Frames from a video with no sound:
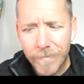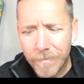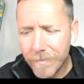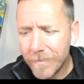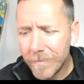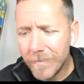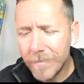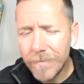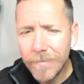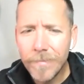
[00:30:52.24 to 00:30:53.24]

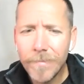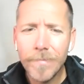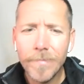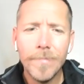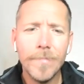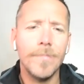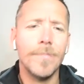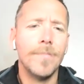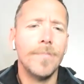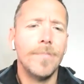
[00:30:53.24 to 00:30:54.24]

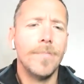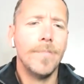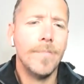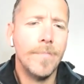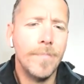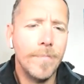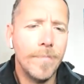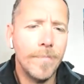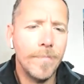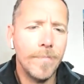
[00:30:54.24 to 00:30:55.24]

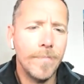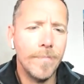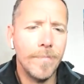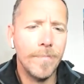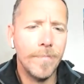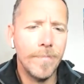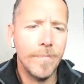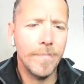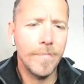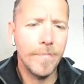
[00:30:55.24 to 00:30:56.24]

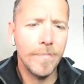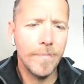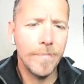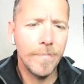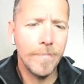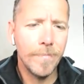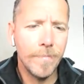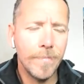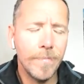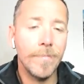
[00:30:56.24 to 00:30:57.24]

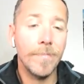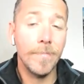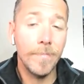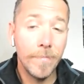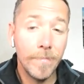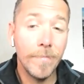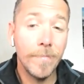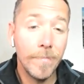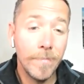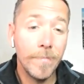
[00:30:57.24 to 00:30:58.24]

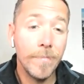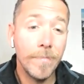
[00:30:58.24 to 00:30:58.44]
[no speech]